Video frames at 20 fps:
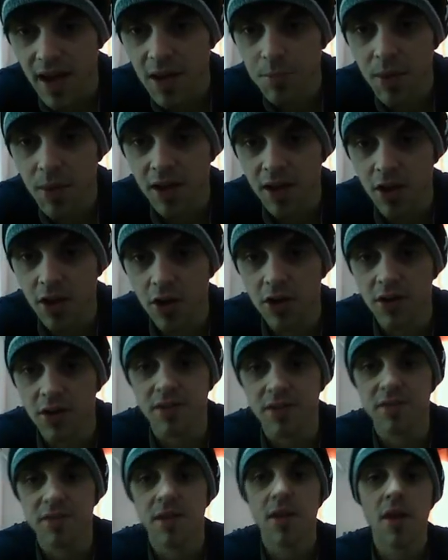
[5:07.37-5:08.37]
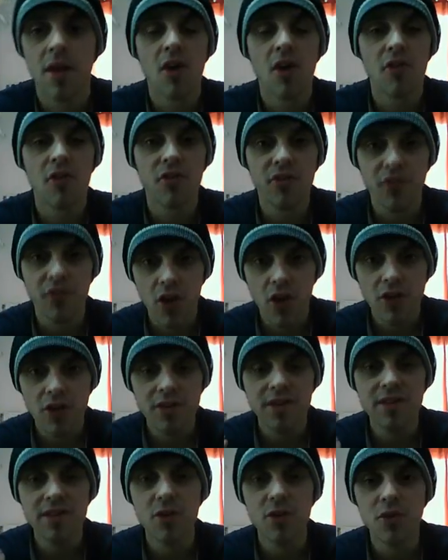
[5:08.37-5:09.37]
Ad pack earnings,
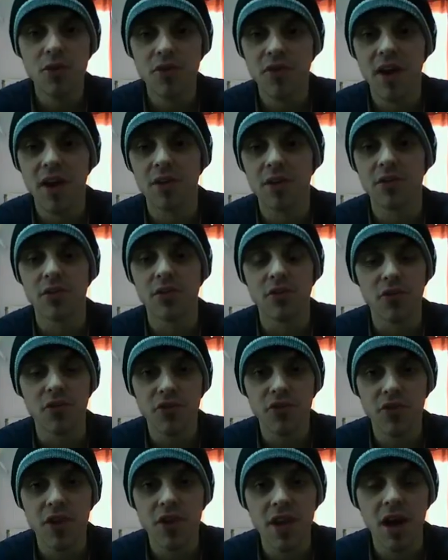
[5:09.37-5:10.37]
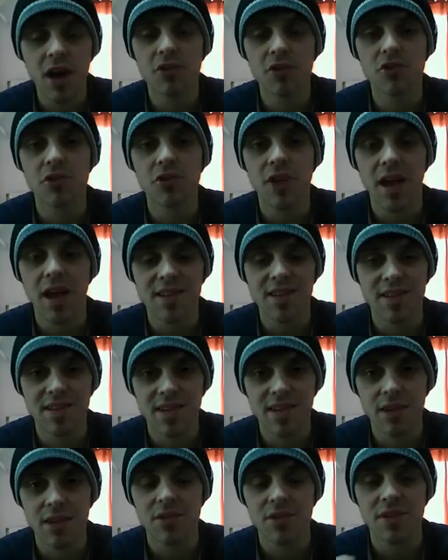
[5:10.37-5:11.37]

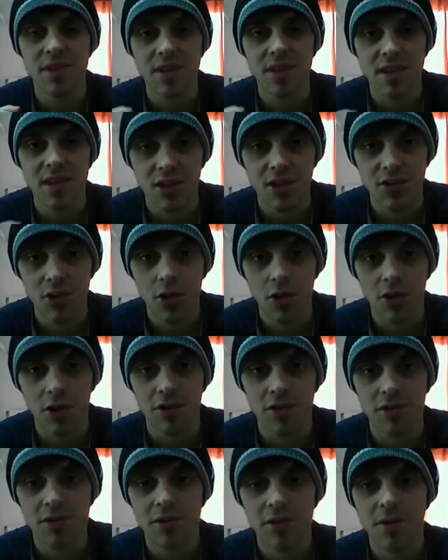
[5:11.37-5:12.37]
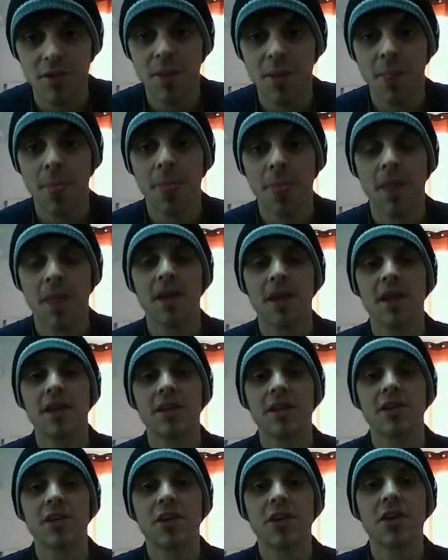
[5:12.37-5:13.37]
$32,370.
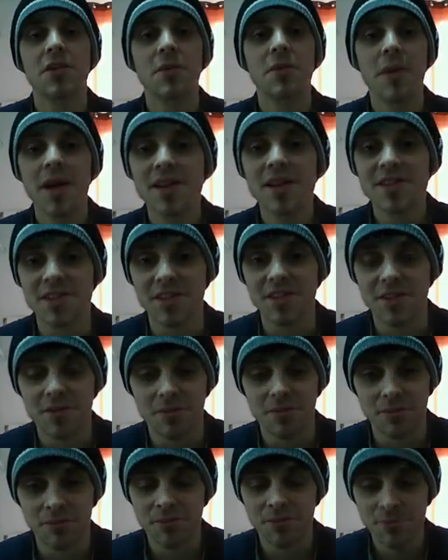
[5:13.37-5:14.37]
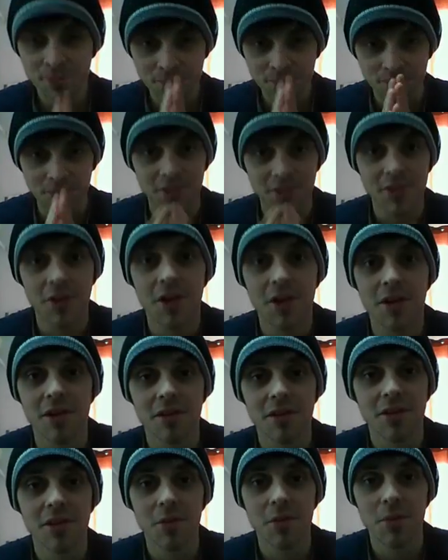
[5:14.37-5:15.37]
You can imagine, sorry,
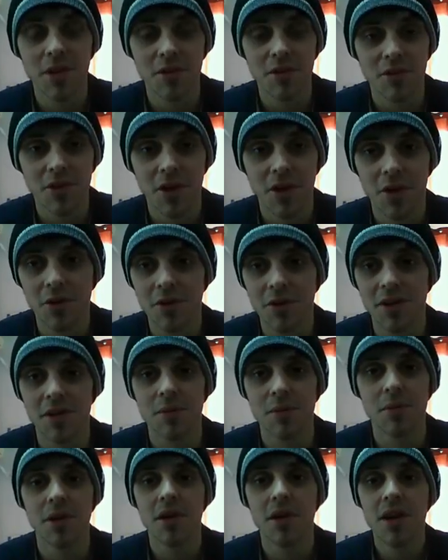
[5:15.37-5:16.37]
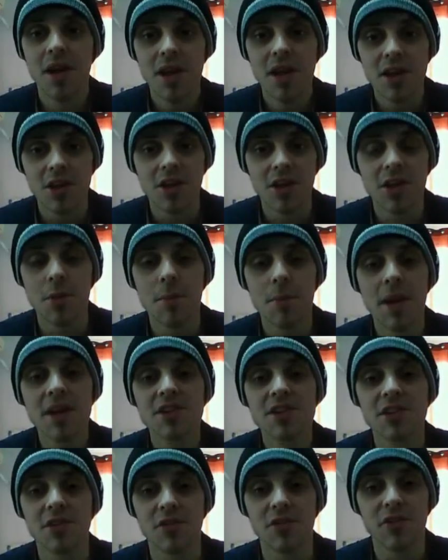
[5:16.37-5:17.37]
I've got a bit of a cold here, but you can
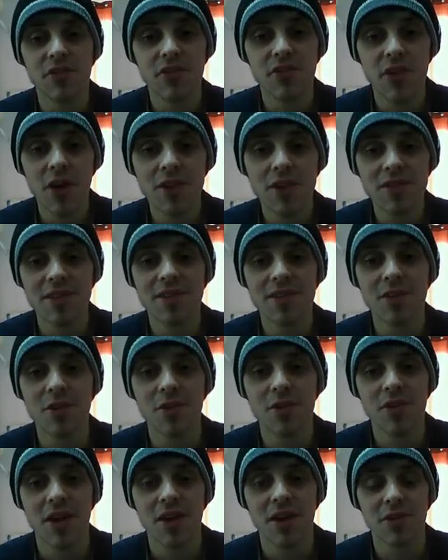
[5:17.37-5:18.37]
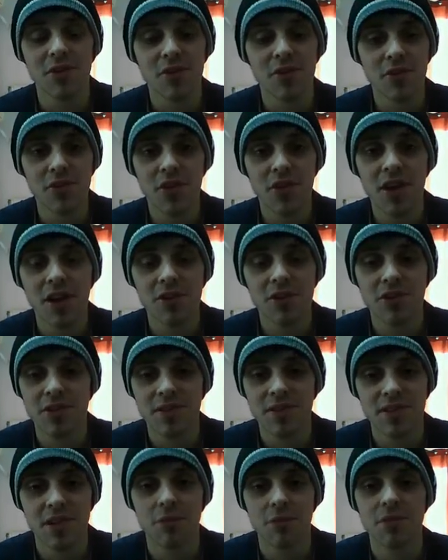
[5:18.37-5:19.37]
imagine
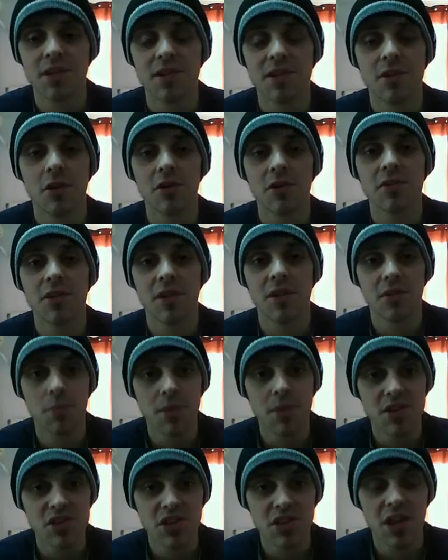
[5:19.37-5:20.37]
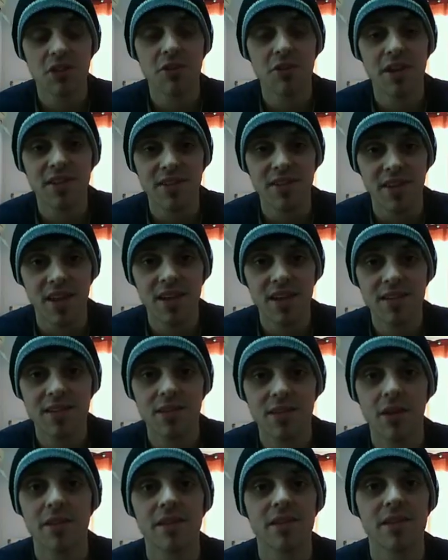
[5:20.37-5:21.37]
$32,370 that has been generated
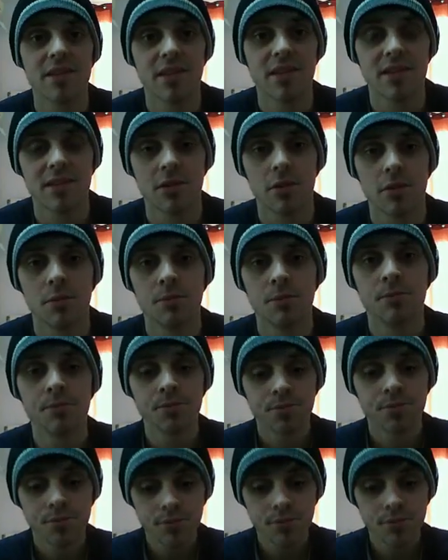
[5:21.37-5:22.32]
inside the system